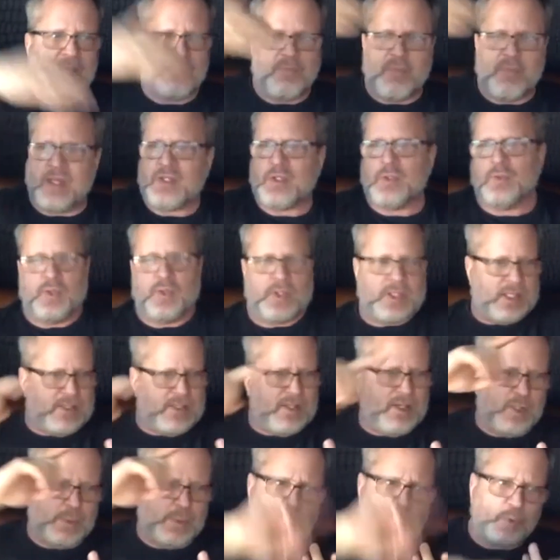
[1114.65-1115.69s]
and then you look
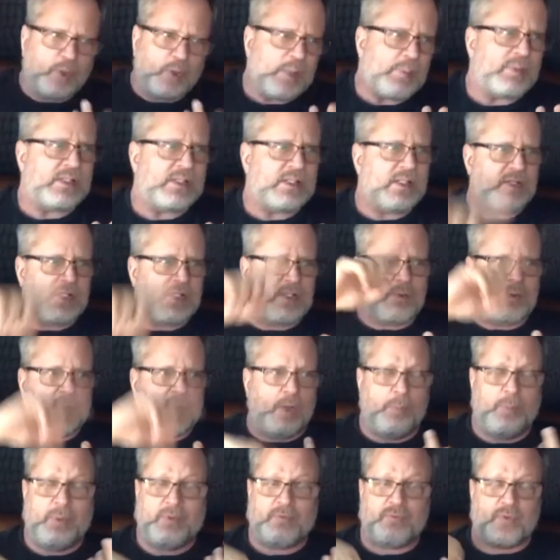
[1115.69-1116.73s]
at unemployment and,
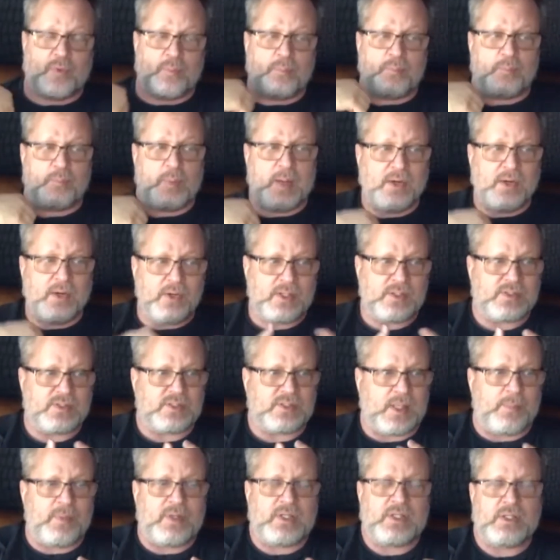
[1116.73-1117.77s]
but for
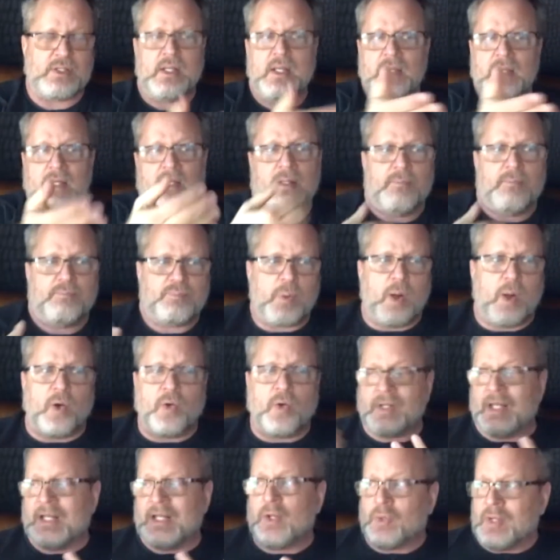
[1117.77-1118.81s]
parents, I mean,
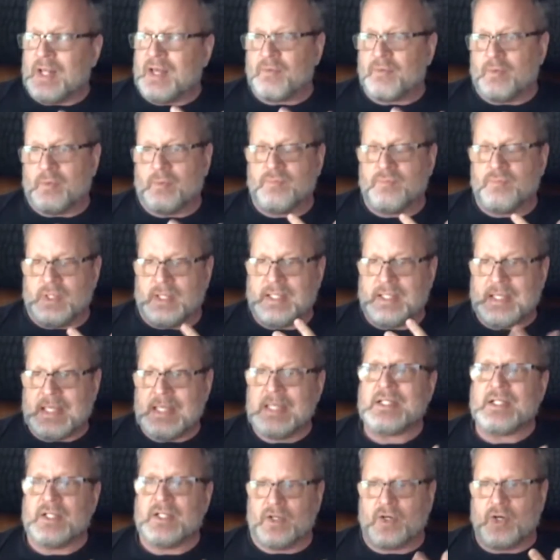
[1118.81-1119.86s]
Paul and I don't have a
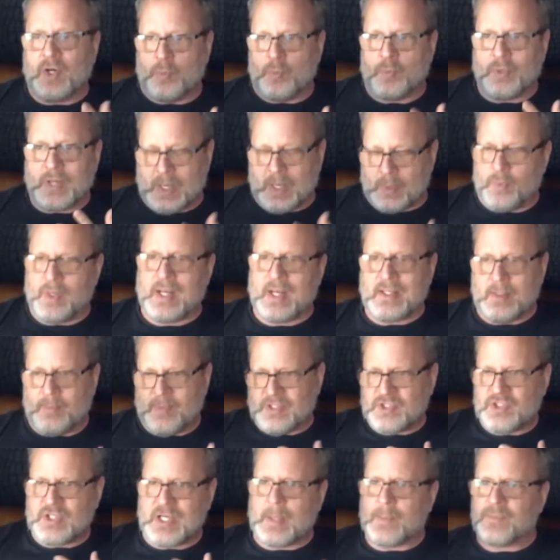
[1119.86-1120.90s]
kid in our home. We're
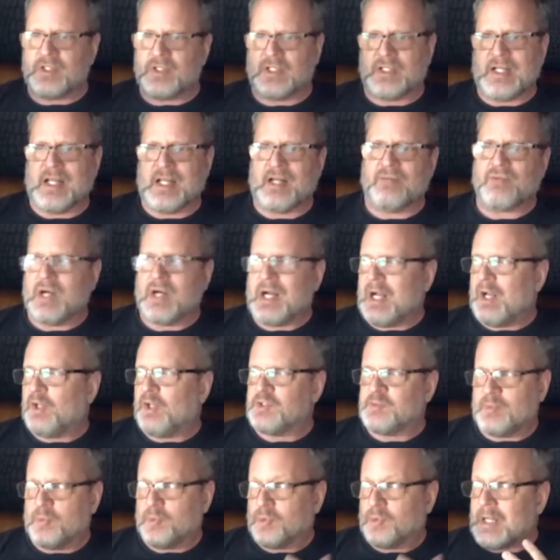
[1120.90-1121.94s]
not Champ's in and out of our
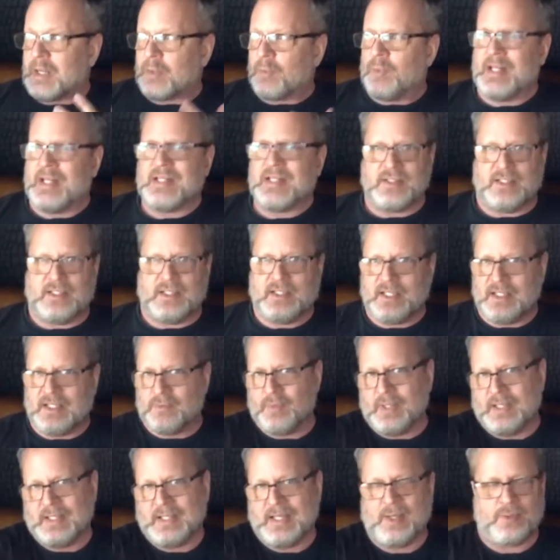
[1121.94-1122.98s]
house, but we're not raising a
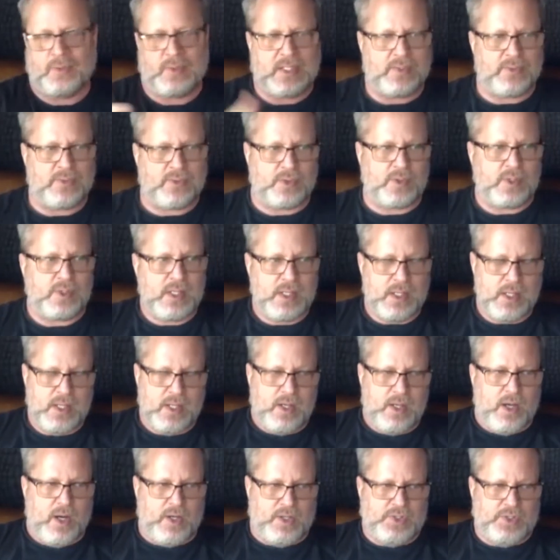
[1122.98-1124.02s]
kid right now. Neither
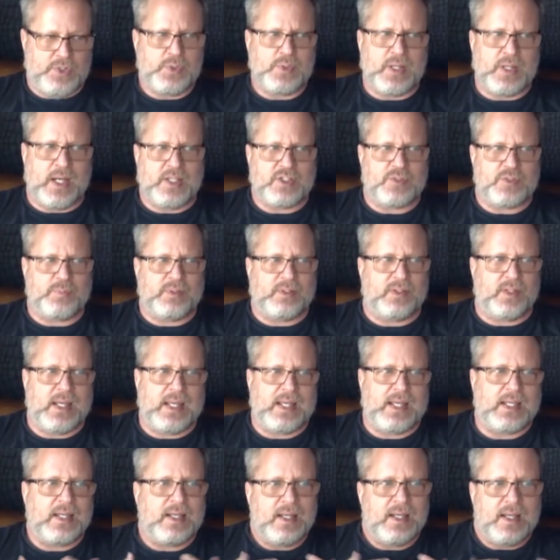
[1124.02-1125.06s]
are you guys. But
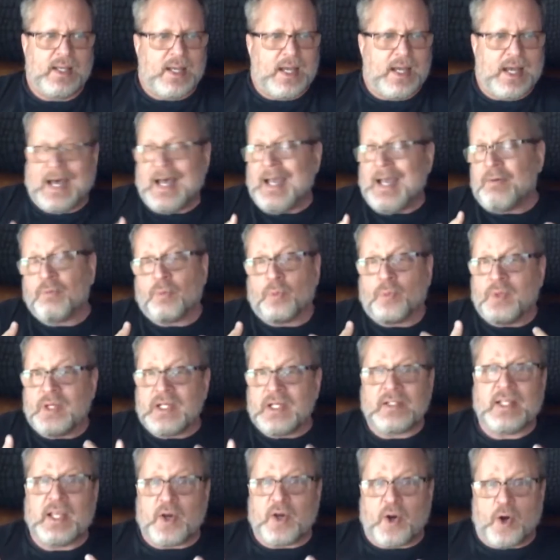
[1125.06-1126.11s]
like, I
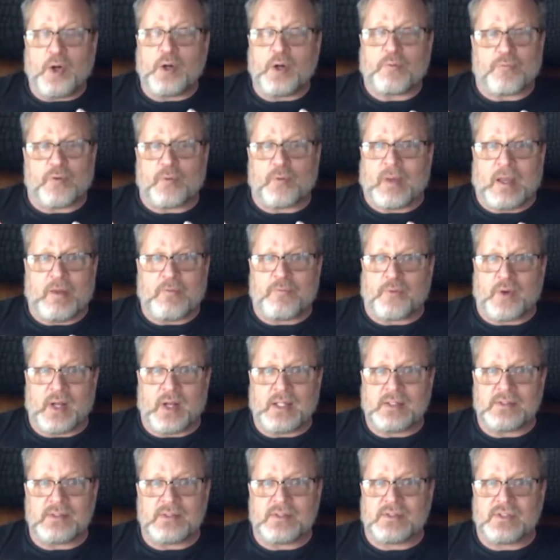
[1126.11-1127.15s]
really hurt for my
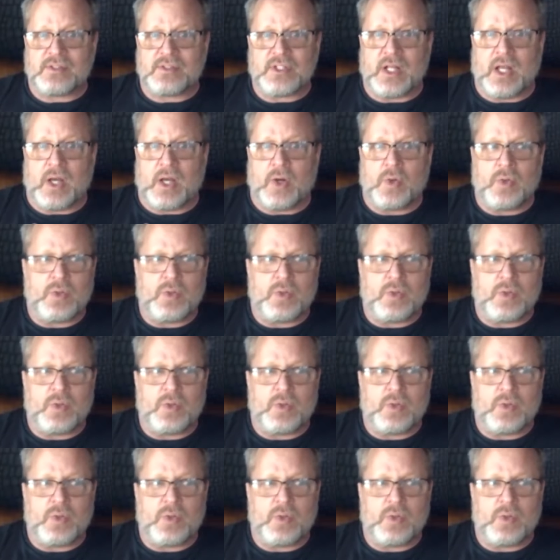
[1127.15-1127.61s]
friends,